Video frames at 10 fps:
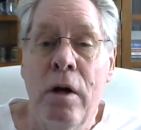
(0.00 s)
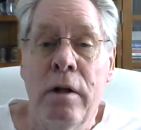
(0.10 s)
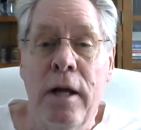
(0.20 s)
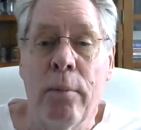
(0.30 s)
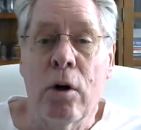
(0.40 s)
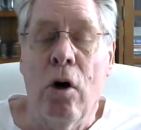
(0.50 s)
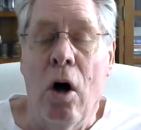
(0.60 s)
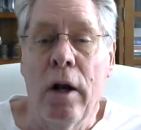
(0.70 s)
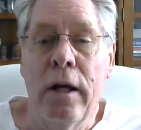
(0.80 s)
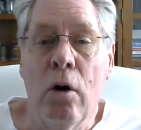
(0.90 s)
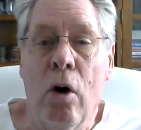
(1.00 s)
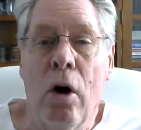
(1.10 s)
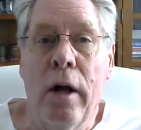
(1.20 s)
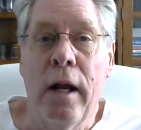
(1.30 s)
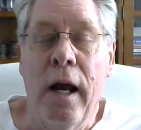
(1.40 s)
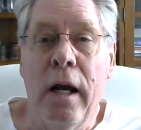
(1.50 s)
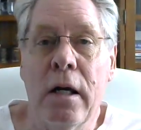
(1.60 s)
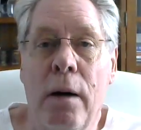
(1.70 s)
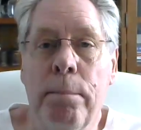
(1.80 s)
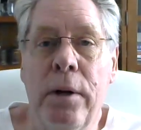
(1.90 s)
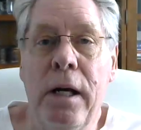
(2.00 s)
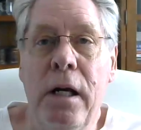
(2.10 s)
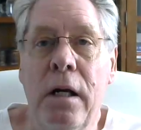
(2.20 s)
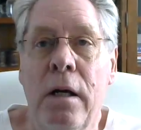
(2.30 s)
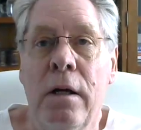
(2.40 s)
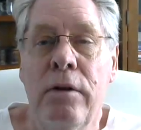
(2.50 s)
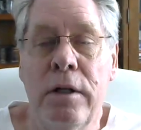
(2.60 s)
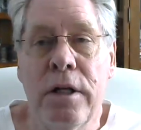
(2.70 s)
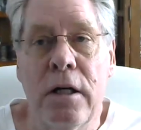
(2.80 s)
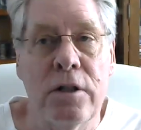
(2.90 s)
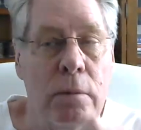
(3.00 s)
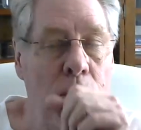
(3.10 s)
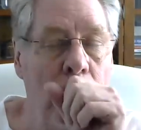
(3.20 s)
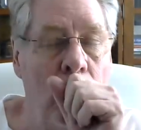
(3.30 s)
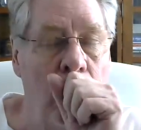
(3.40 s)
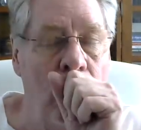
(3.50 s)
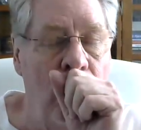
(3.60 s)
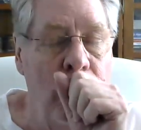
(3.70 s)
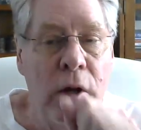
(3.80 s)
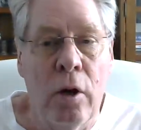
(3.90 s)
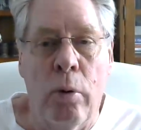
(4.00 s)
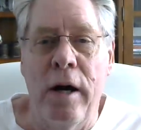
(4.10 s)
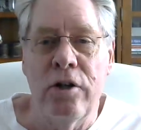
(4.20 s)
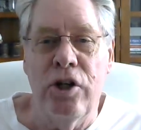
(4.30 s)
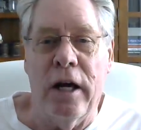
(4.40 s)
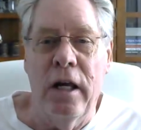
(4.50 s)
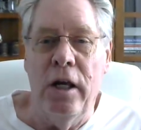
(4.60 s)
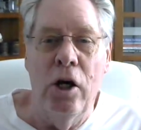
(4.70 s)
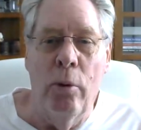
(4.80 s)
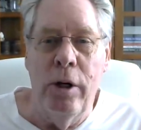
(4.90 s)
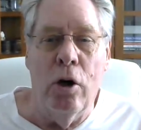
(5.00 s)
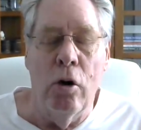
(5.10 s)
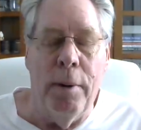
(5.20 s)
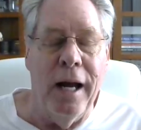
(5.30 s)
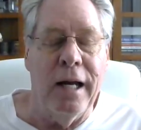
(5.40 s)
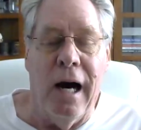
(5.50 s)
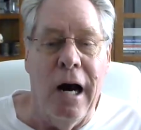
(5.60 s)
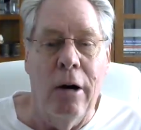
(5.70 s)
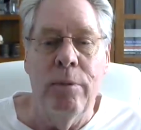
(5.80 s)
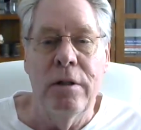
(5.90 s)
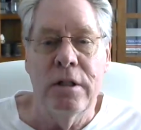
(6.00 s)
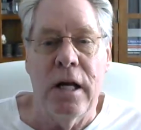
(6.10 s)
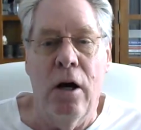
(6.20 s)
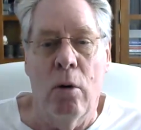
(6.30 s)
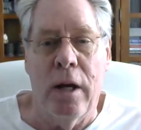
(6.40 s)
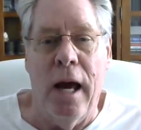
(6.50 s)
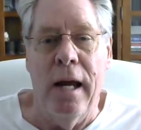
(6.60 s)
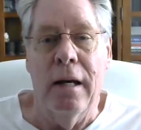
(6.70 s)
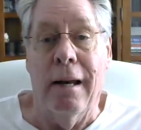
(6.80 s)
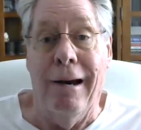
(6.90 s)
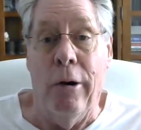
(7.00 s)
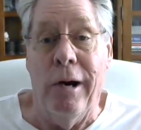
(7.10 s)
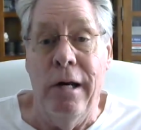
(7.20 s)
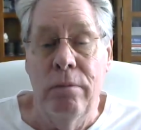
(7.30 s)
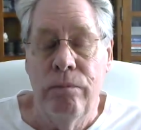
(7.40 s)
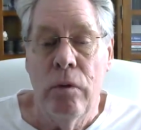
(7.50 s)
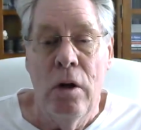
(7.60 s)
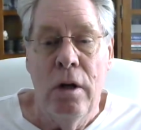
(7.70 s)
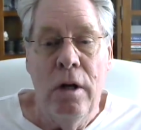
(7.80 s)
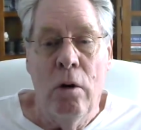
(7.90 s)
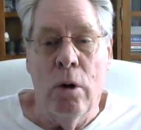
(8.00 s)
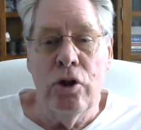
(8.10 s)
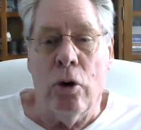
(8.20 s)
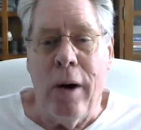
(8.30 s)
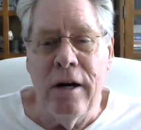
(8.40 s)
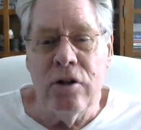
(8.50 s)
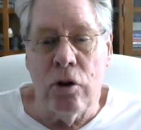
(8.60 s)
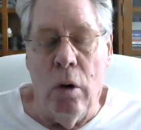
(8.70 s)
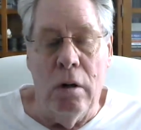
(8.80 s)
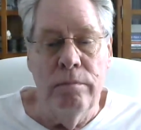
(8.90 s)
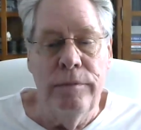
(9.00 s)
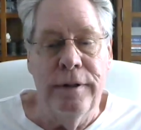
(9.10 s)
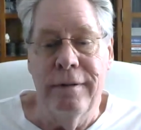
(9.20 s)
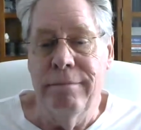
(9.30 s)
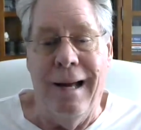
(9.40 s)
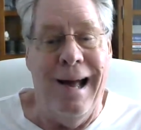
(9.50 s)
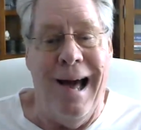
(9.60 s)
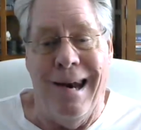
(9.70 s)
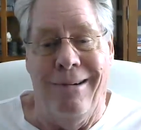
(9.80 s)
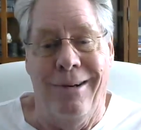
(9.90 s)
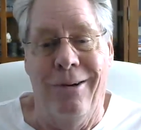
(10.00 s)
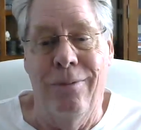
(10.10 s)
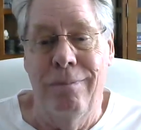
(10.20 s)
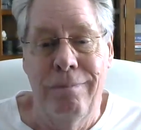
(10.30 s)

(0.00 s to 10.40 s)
They were calling on a company that does credit checking. You know, when you go to buy a car and they say, okay, Larry, what's your credit score? You know, I don't know.